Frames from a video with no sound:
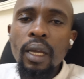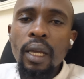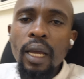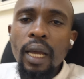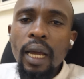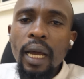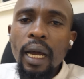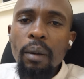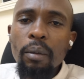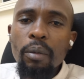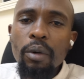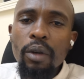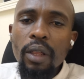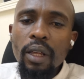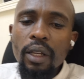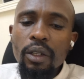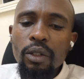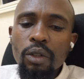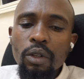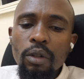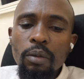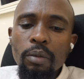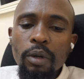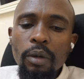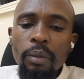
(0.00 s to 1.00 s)
come with a
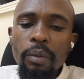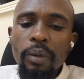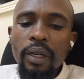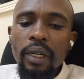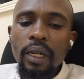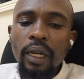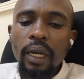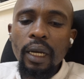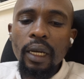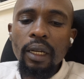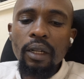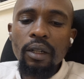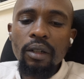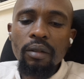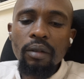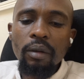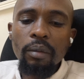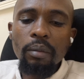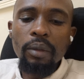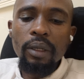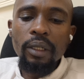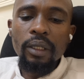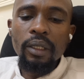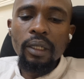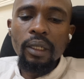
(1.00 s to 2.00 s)
sole proprietor kind of a
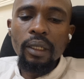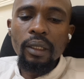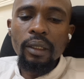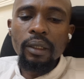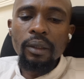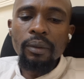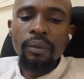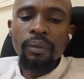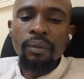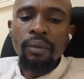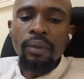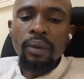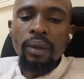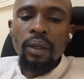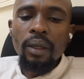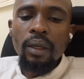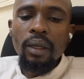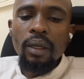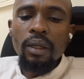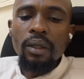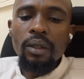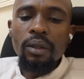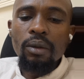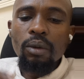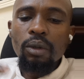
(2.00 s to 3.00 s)
business
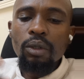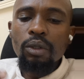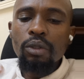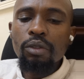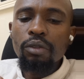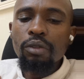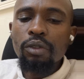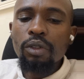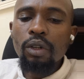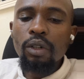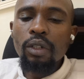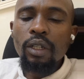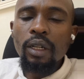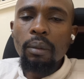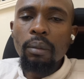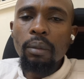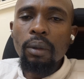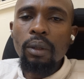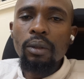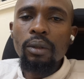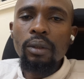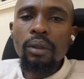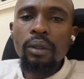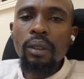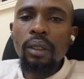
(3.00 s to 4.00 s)
is what you've talked
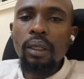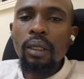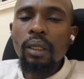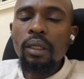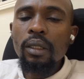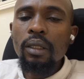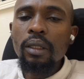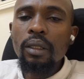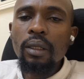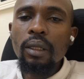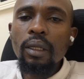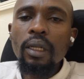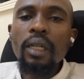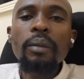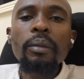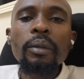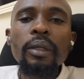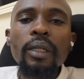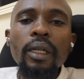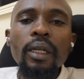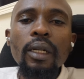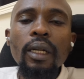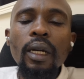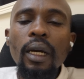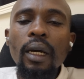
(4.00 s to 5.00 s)
about, is
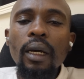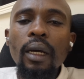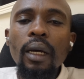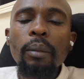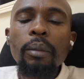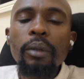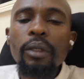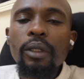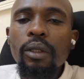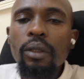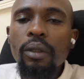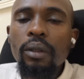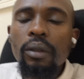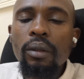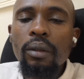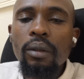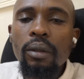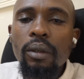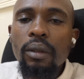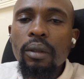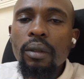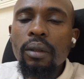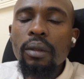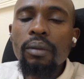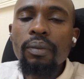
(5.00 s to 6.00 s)
limited capital.
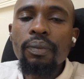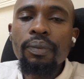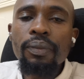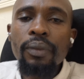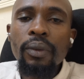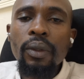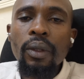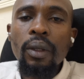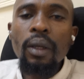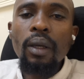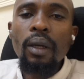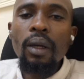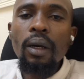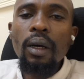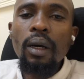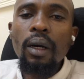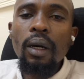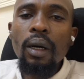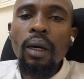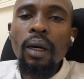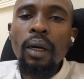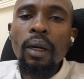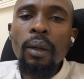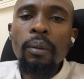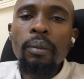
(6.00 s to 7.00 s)

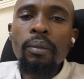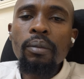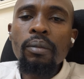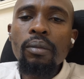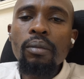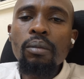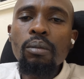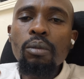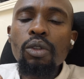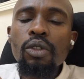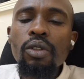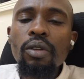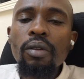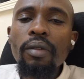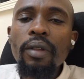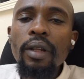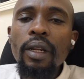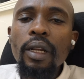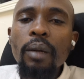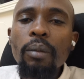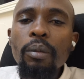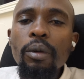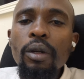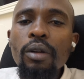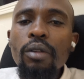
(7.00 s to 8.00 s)
Most of the
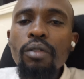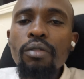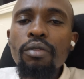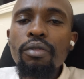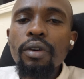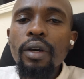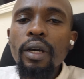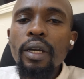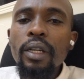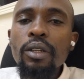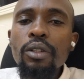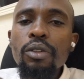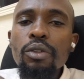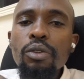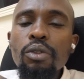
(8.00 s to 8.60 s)
time when you find